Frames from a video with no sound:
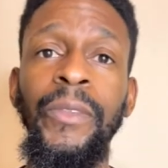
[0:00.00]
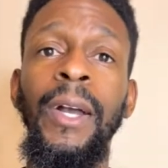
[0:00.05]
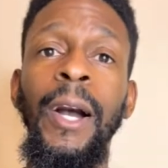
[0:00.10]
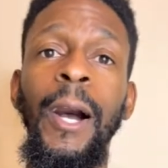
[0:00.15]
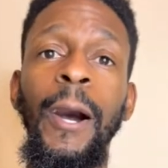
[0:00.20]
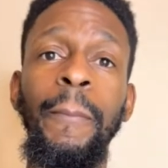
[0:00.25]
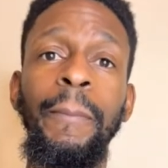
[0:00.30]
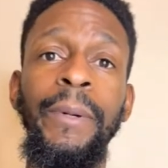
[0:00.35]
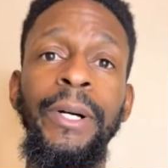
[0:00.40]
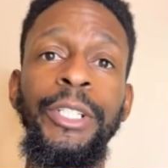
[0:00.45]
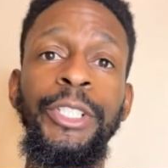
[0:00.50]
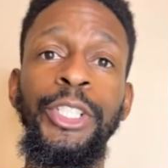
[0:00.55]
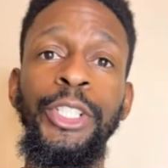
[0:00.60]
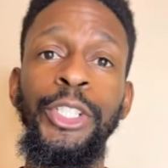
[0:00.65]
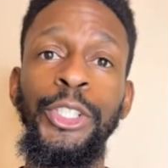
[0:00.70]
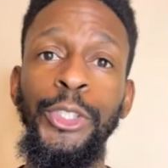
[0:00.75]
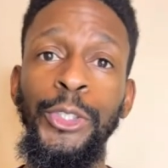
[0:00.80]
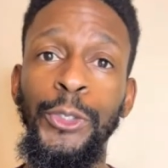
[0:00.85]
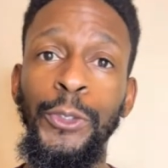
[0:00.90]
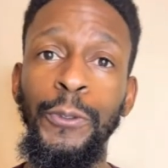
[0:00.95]
how much
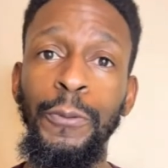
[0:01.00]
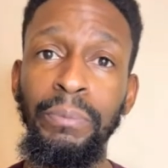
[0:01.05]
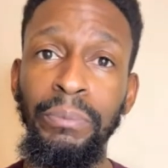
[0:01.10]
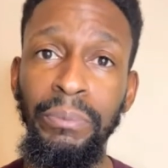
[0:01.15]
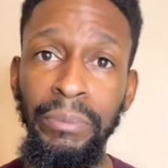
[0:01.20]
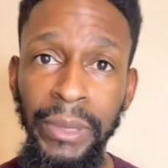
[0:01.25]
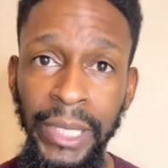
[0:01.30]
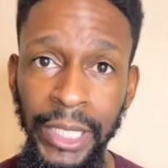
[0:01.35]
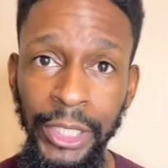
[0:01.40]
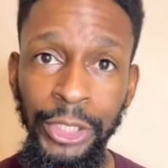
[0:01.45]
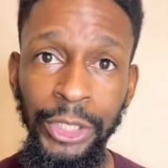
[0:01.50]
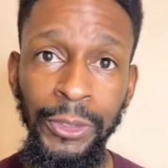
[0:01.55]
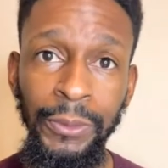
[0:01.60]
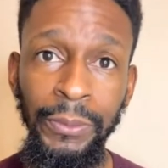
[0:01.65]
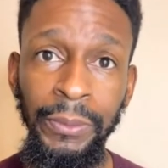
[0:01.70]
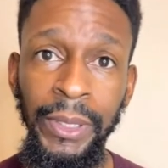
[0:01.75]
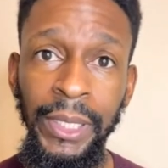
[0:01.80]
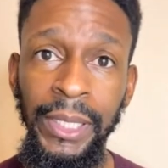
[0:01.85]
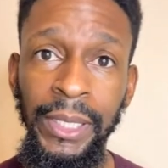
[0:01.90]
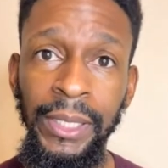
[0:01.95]
you mean
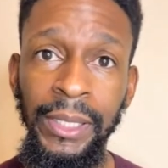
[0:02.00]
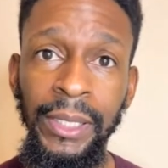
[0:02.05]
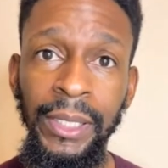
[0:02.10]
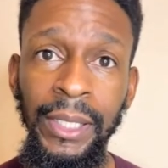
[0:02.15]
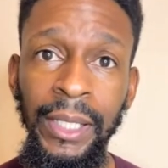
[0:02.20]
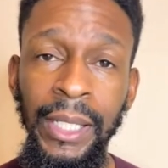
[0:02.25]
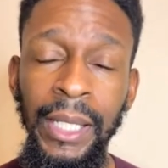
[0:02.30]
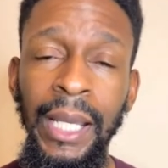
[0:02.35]
to me,